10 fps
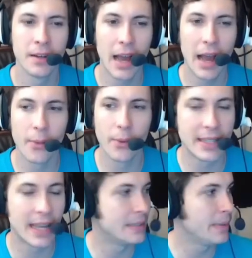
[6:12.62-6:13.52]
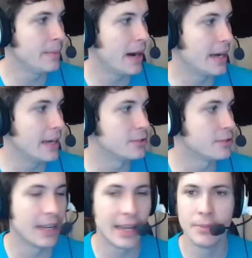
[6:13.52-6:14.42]
I want that to be my
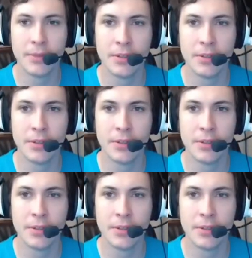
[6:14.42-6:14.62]
username.